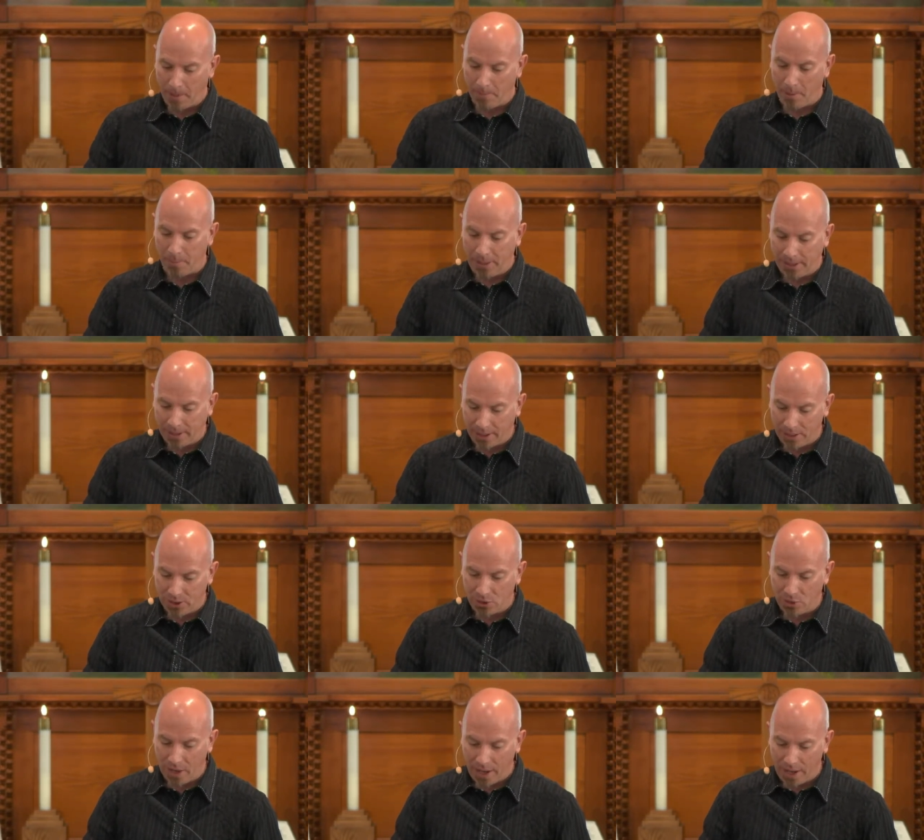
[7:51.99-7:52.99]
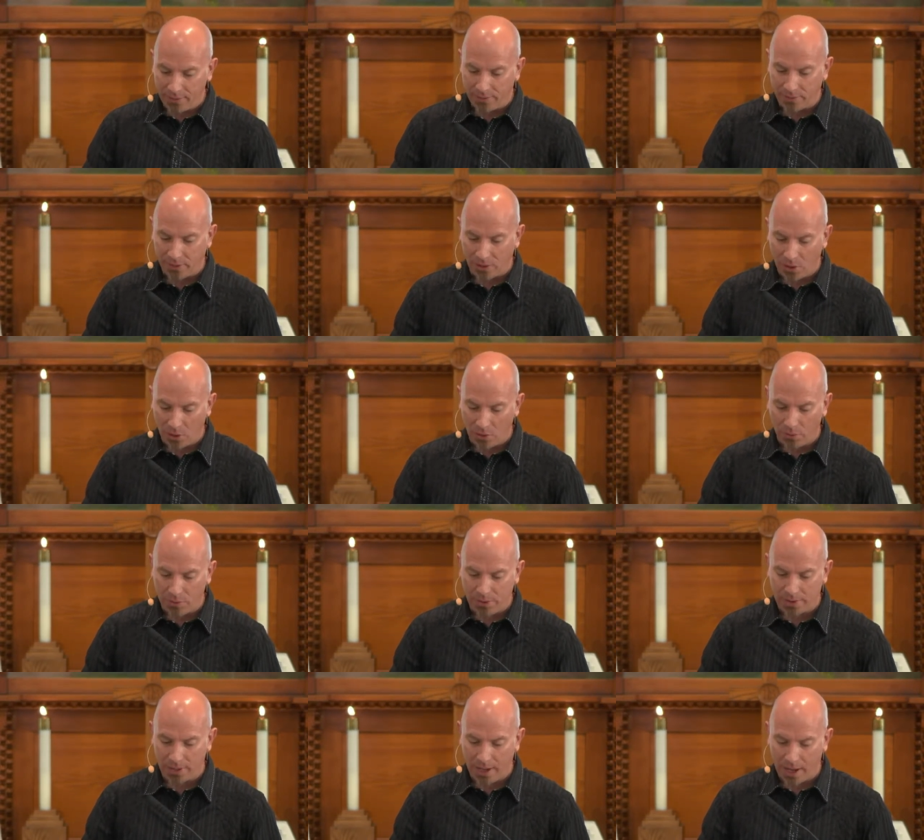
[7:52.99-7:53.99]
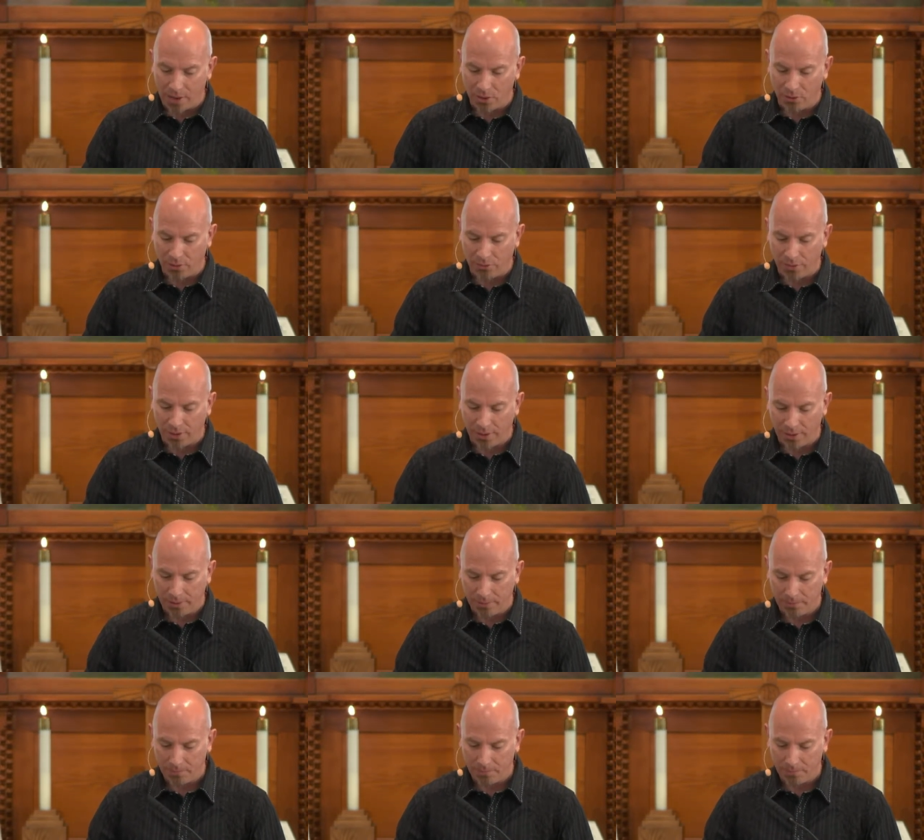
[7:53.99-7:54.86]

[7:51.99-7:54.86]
but because you ate the loaves and had your fill.